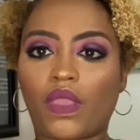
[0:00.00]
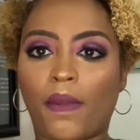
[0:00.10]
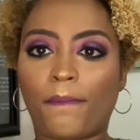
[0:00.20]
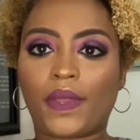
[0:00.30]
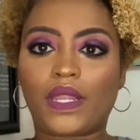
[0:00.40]

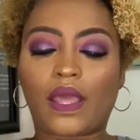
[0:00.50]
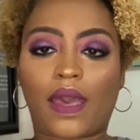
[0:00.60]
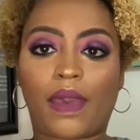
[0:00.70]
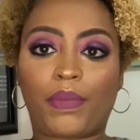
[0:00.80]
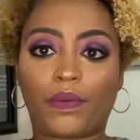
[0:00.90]
ben
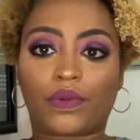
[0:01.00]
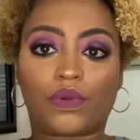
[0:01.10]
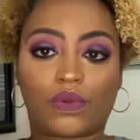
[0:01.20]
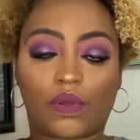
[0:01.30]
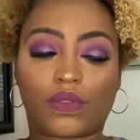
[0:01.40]
Nye, people
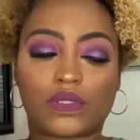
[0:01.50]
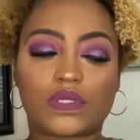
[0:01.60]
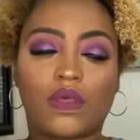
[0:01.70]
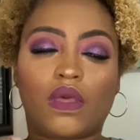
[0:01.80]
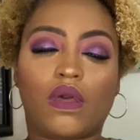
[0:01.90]
don't know this,
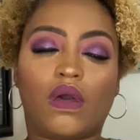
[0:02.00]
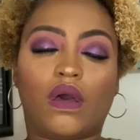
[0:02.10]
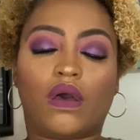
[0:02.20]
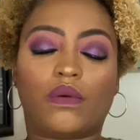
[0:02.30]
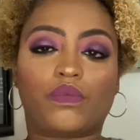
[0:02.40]

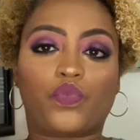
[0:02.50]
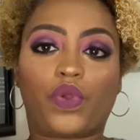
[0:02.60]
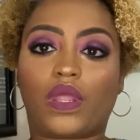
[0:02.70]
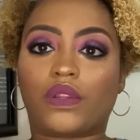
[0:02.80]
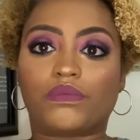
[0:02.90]
um,
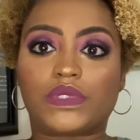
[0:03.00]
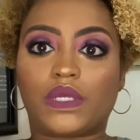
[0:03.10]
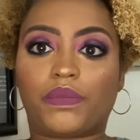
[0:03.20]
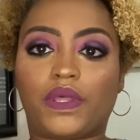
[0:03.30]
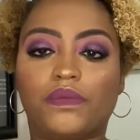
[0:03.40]
random
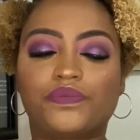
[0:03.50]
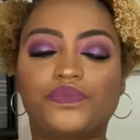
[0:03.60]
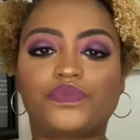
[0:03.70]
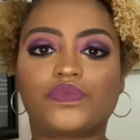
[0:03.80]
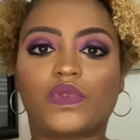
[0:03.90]
tidbit,
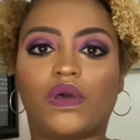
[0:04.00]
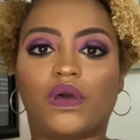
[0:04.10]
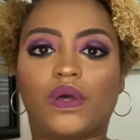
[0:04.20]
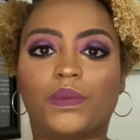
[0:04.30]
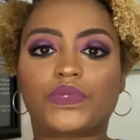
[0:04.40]

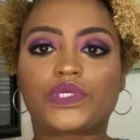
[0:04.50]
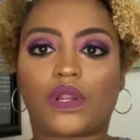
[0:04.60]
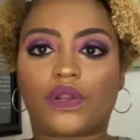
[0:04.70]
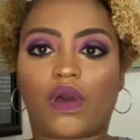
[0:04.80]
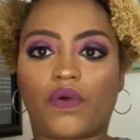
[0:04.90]
um,
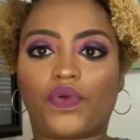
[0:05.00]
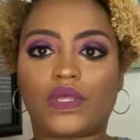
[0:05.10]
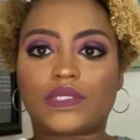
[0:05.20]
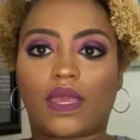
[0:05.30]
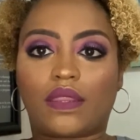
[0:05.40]
started off
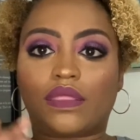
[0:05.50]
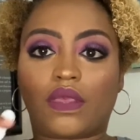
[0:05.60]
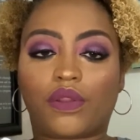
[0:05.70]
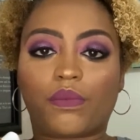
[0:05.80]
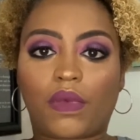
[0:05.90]
as a
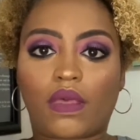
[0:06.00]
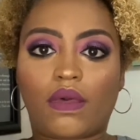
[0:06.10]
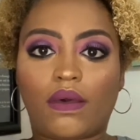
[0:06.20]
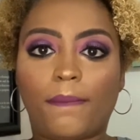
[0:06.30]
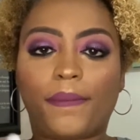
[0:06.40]
theater
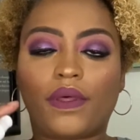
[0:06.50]
makeup